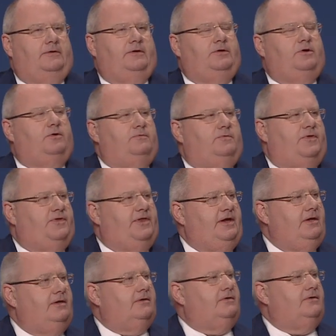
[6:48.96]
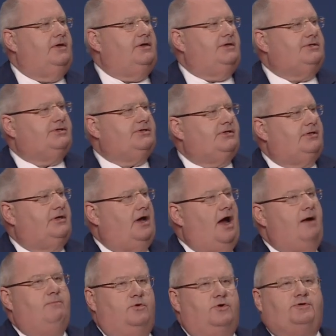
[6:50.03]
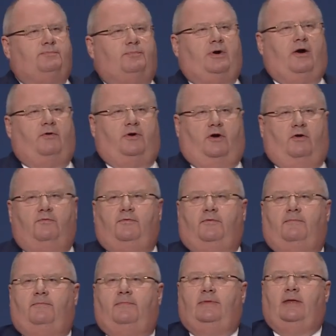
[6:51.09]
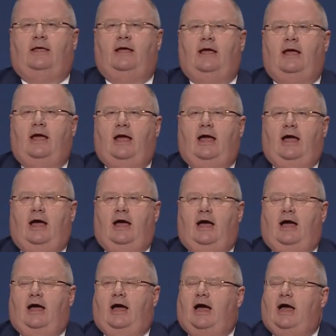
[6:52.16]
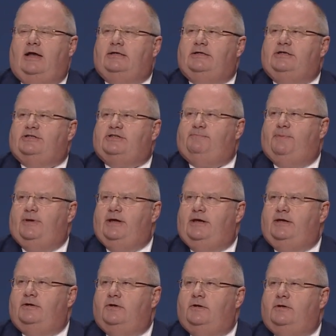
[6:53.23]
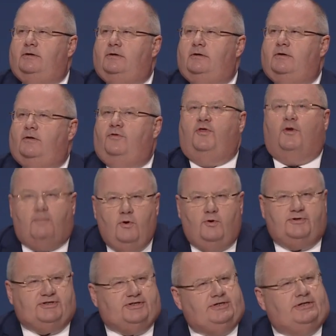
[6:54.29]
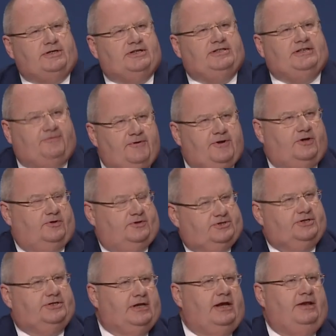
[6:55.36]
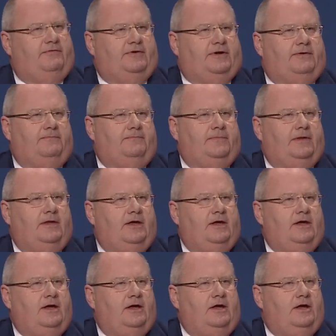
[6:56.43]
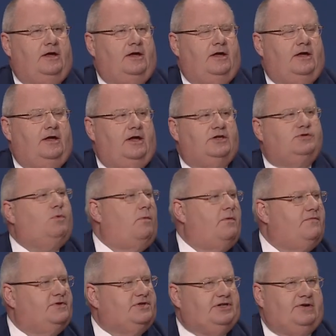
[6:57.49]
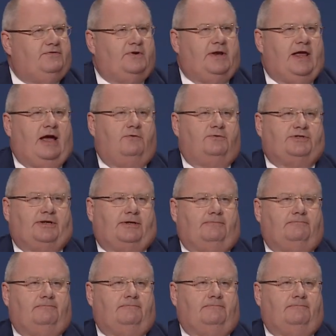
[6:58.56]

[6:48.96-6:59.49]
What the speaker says: You know, the thing that I'm most proud of, and it's been the most difficult to deliver, is what we've achieved on housing.